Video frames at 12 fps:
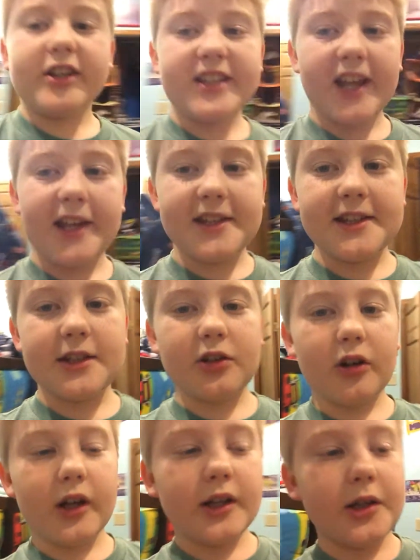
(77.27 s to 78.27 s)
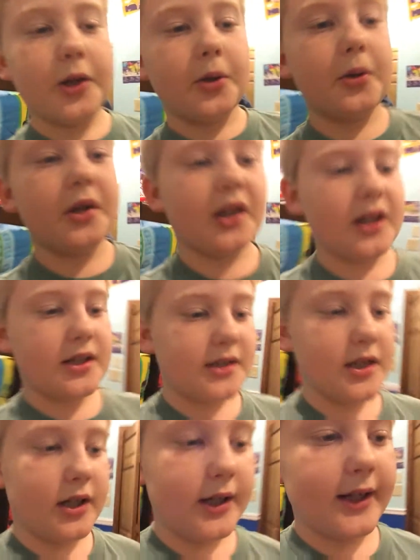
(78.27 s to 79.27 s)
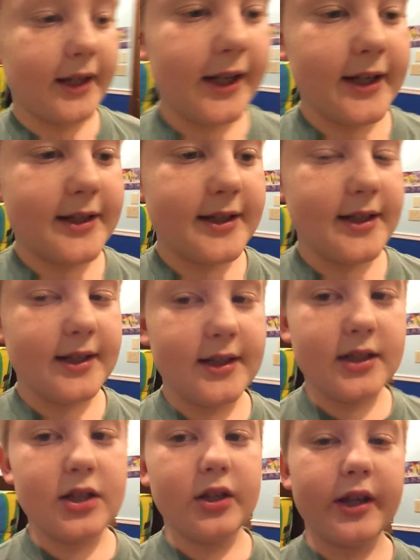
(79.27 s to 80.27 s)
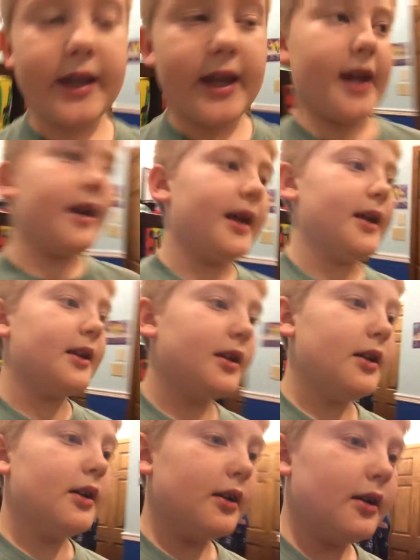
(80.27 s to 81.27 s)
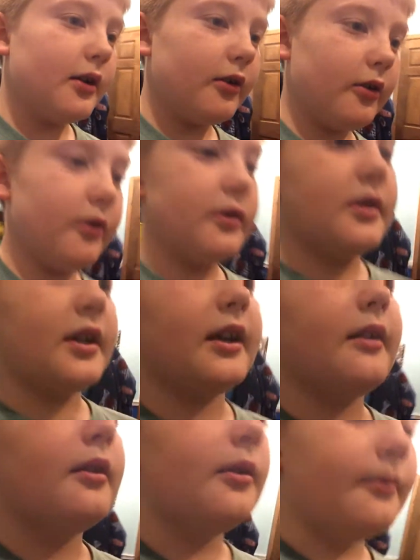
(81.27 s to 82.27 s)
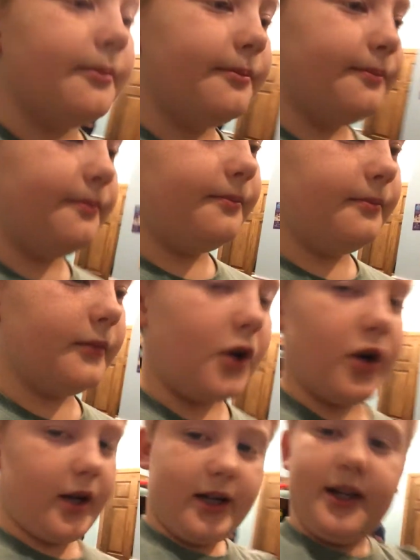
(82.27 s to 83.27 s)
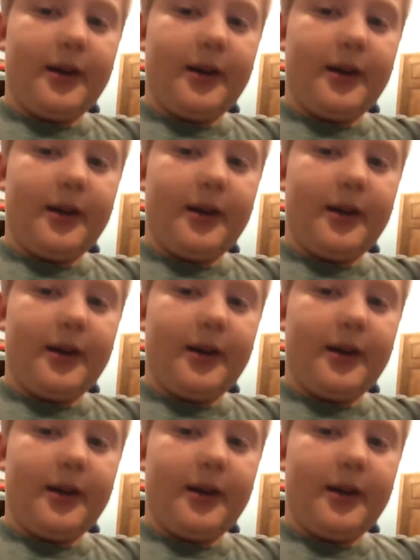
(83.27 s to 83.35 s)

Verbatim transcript: Assassin's Creed Unity to get, to get it, or to, okay,